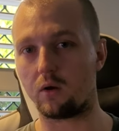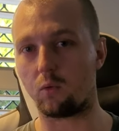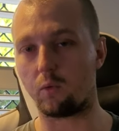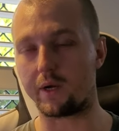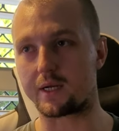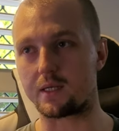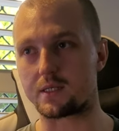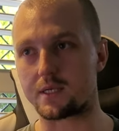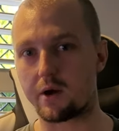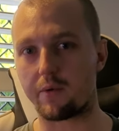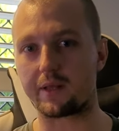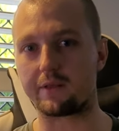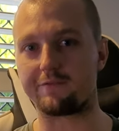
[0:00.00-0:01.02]
when
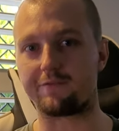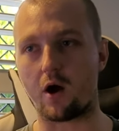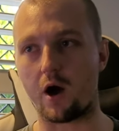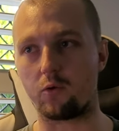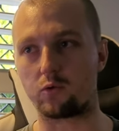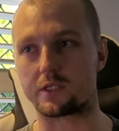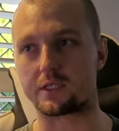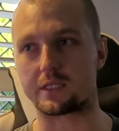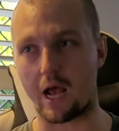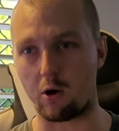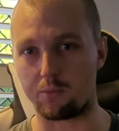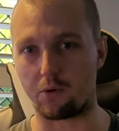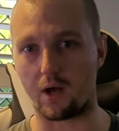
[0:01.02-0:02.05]
considering the final
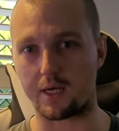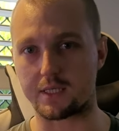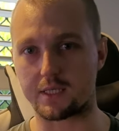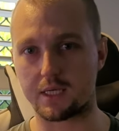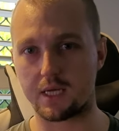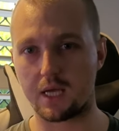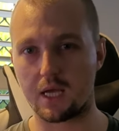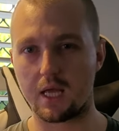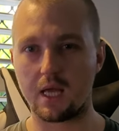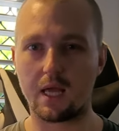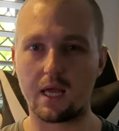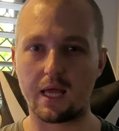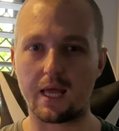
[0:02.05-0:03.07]
sale price,
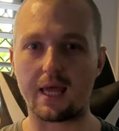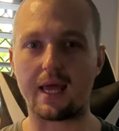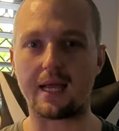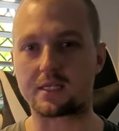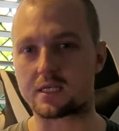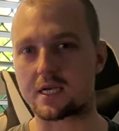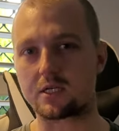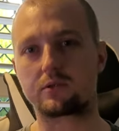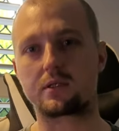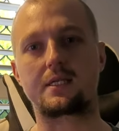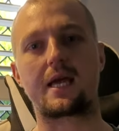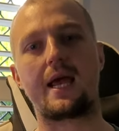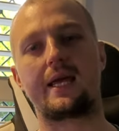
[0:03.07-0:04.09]
it's essential to
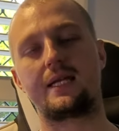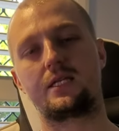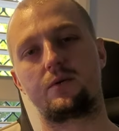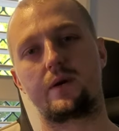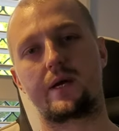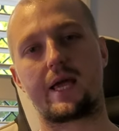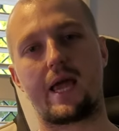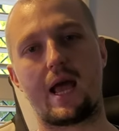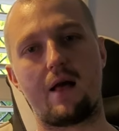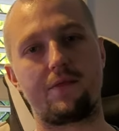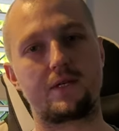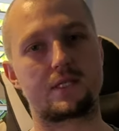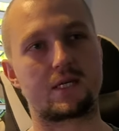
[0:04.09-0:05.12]
take into
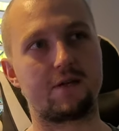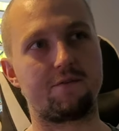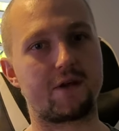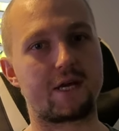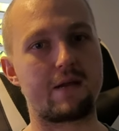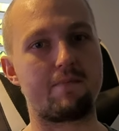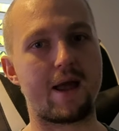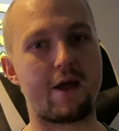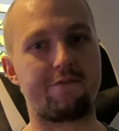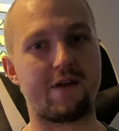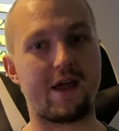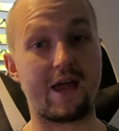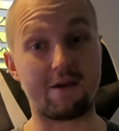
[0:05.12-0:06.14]
account the significant amount
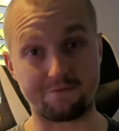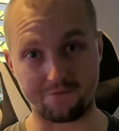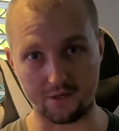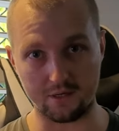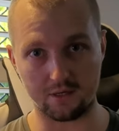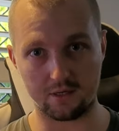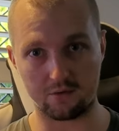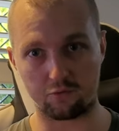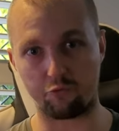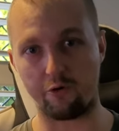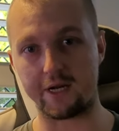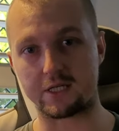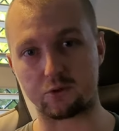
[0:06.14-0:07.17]
of effort,
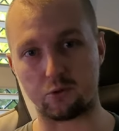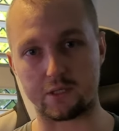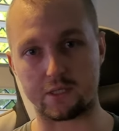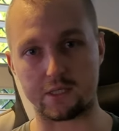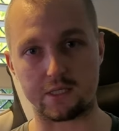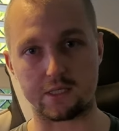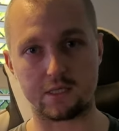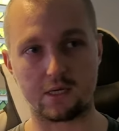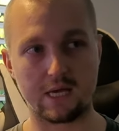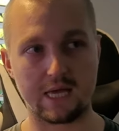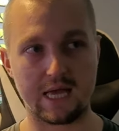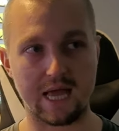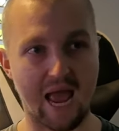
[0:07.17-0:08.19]
resources,
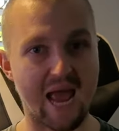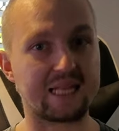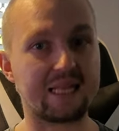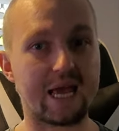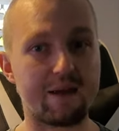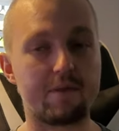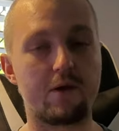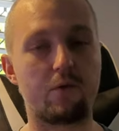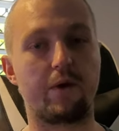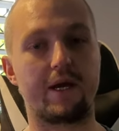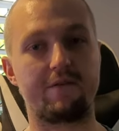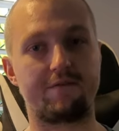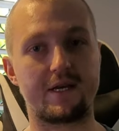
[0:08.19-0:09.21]
and labor that we
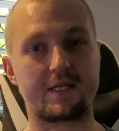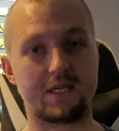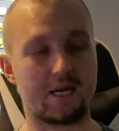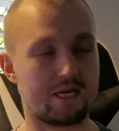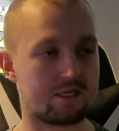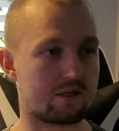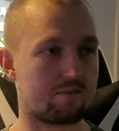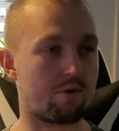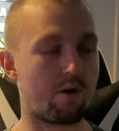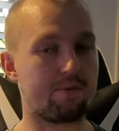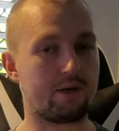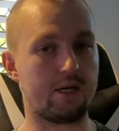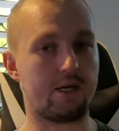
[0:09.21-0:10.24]
invested into the
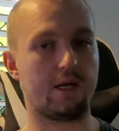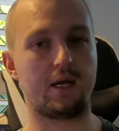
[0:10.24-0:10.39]
property.